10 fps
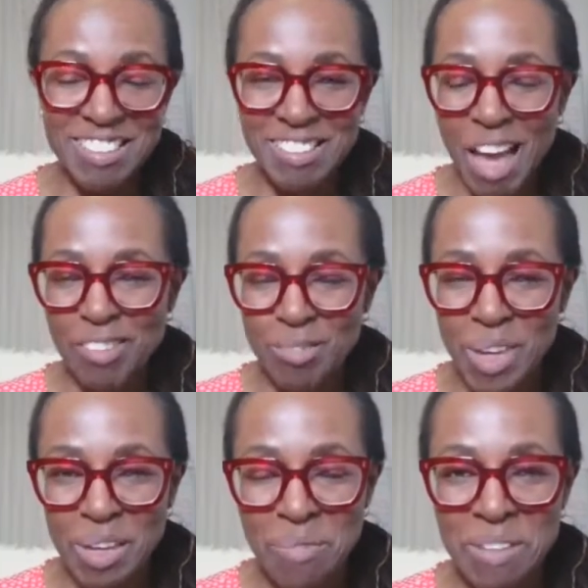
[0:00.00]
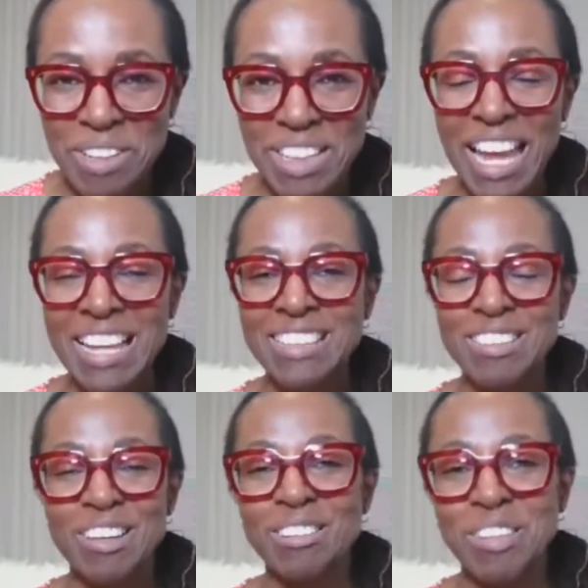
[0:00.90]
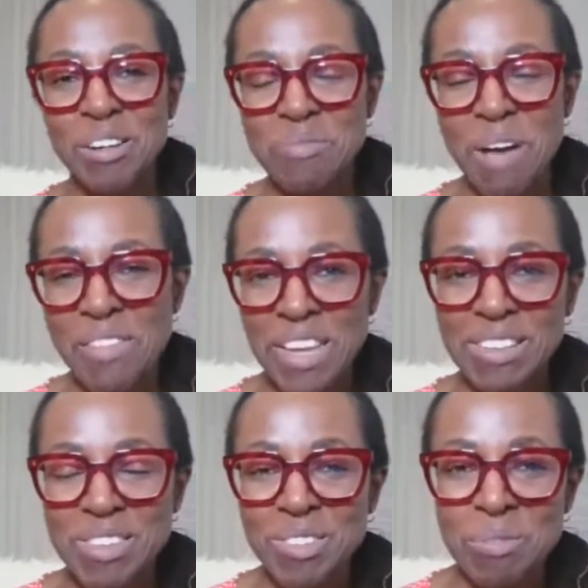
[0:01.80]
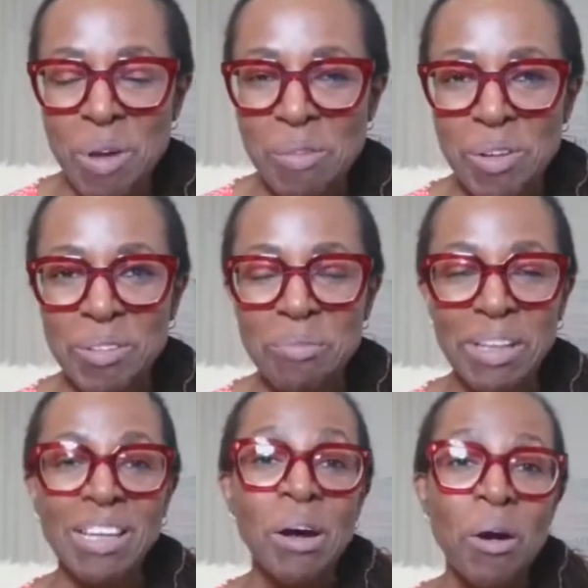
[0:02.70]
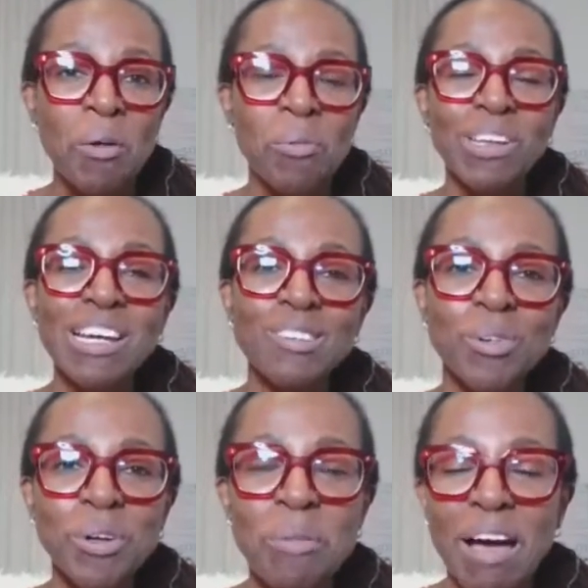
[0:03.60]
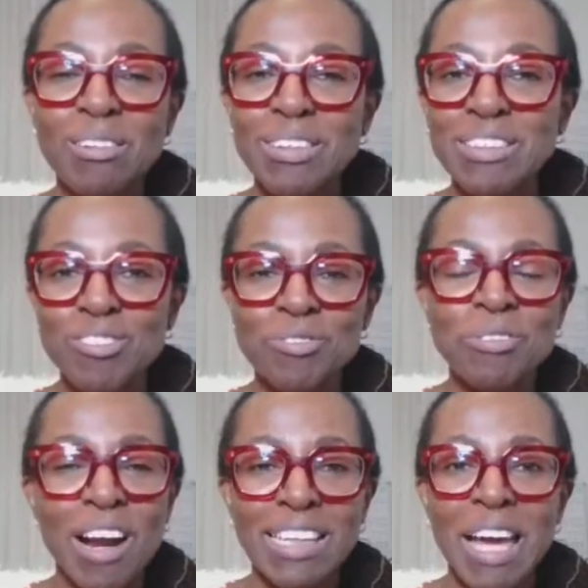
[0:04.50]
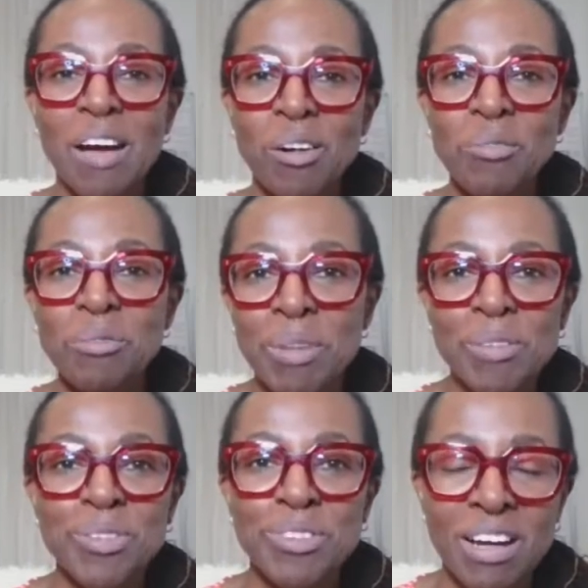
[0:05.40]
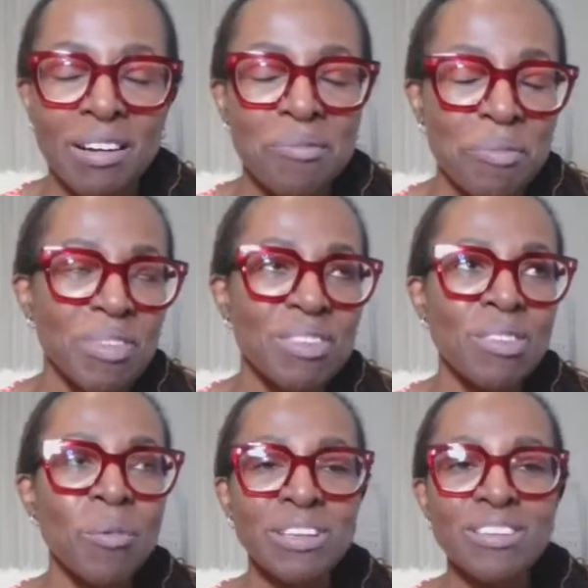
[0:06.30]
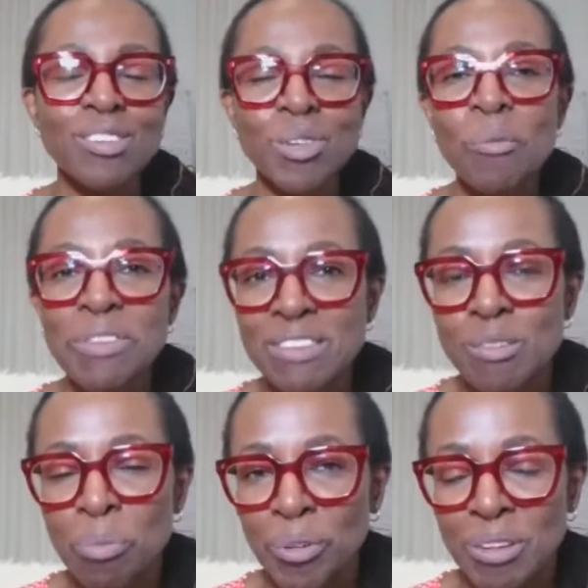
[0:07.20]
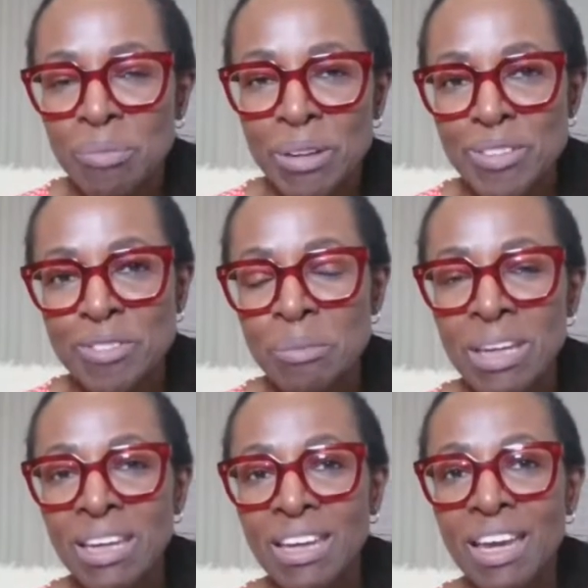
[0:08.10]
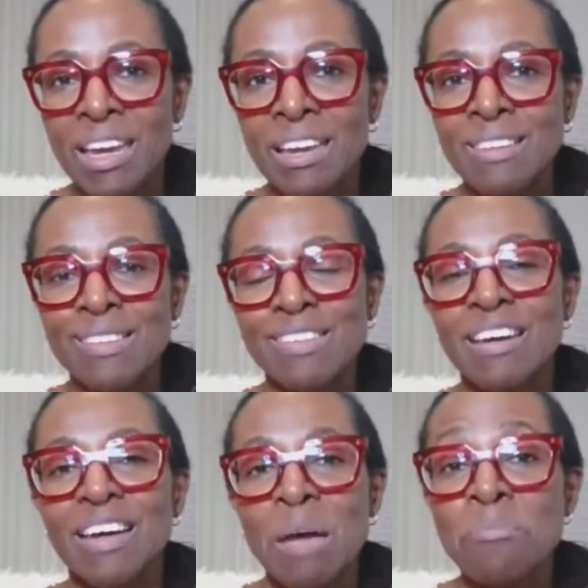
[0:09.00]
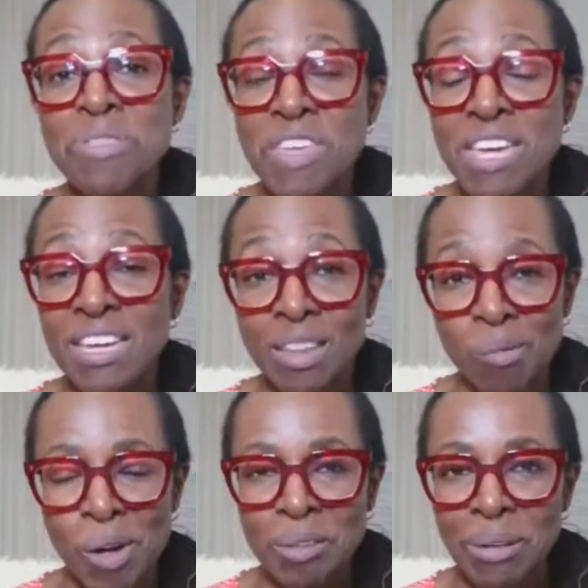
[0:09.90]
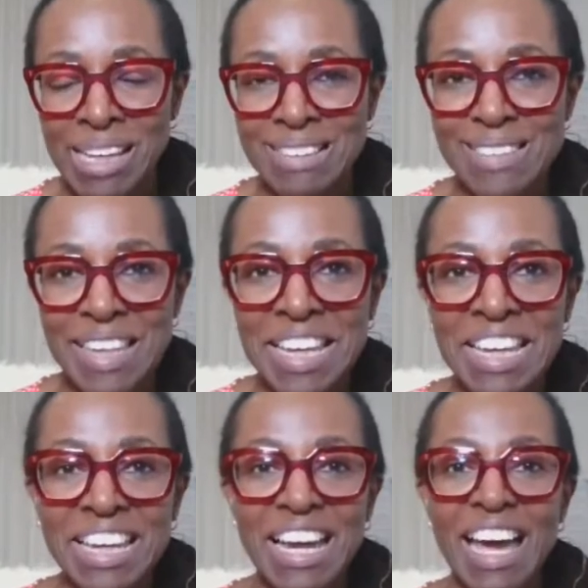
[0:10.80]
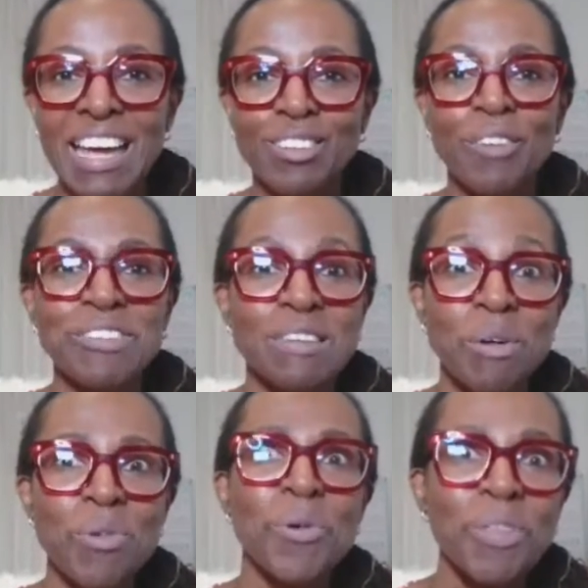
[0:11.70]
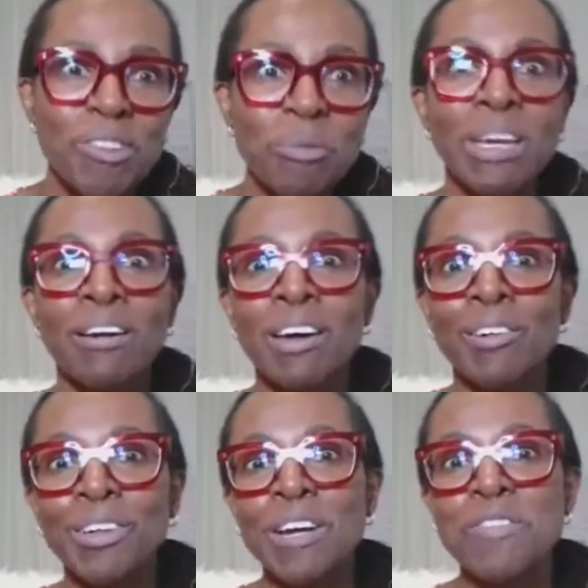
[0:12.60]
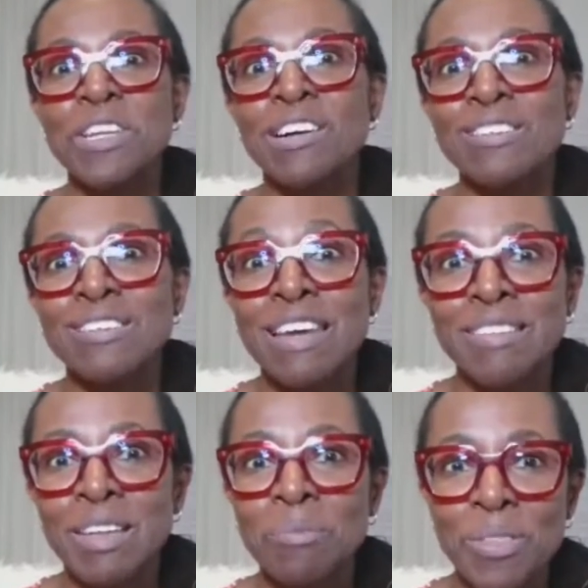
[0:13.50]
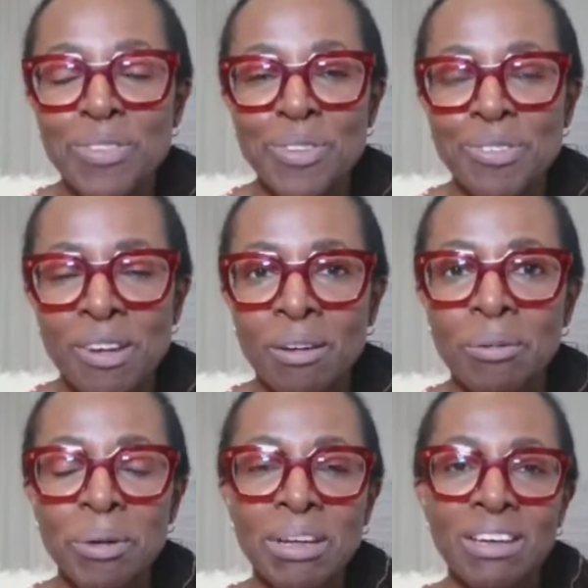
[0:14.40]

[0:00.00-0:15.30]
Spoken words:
did have to make a pivot, and I'll tell you about that in just a moment. But what I talk about right now, the topic that's booked the most for me is empathy in the workplace. And obviously, with all that's been going on over the last 18 months or so,